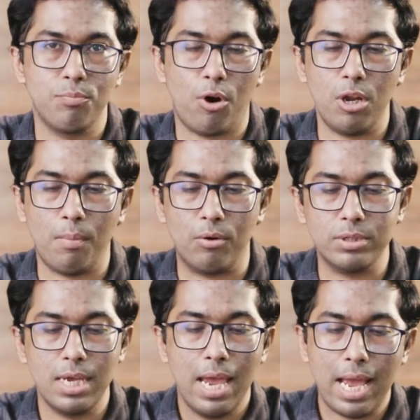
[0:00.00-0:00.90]
small
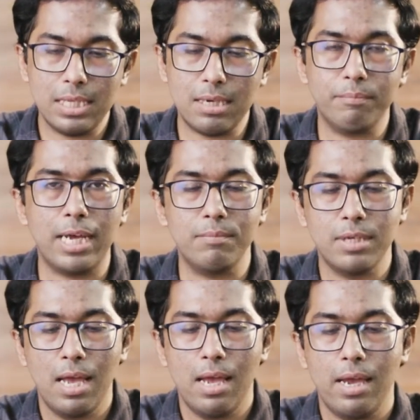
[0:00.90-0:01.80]
amounts, and
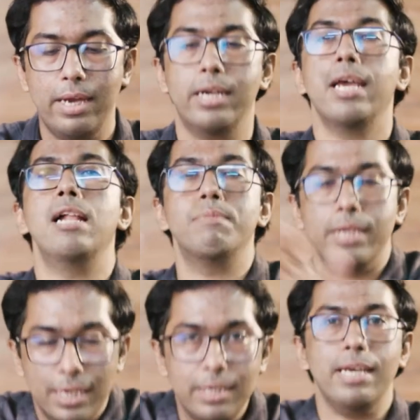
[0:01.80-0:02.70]
sometimes it helps
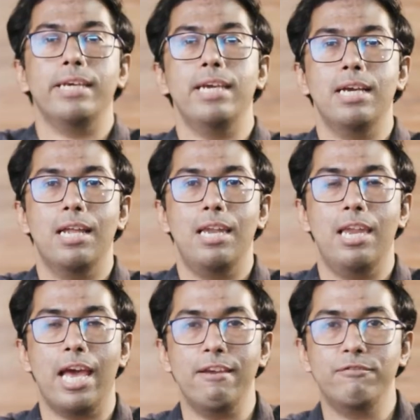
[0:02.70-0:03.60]
in taking
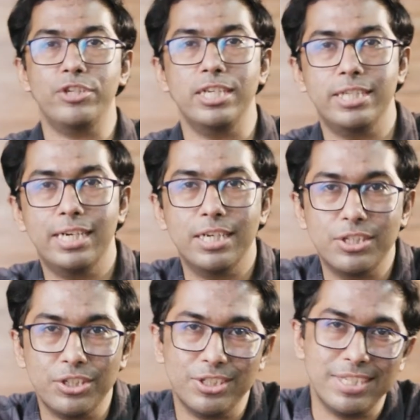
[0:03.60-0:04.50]
life-changing
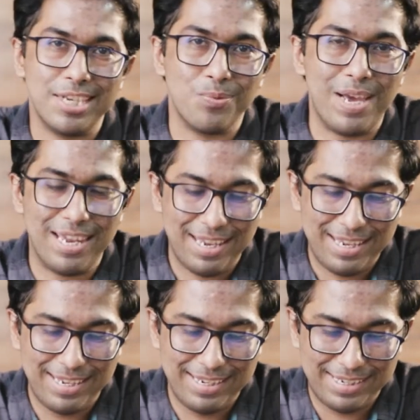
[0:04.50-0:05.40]
decisions as well.
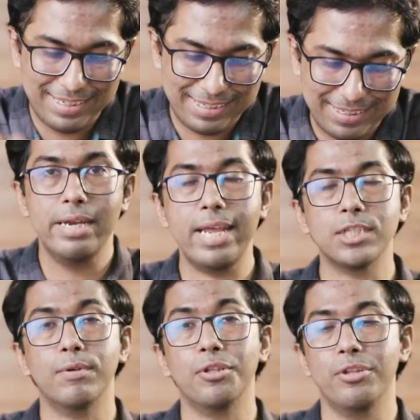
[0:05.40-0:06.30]

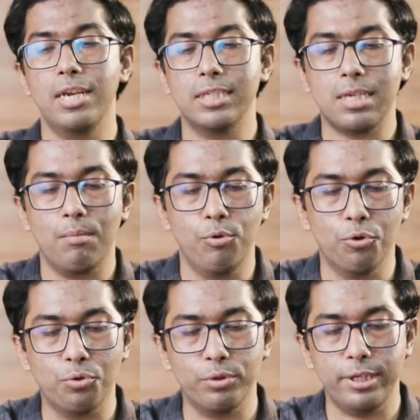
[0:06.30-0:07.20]
Next one on the list are Bluetooth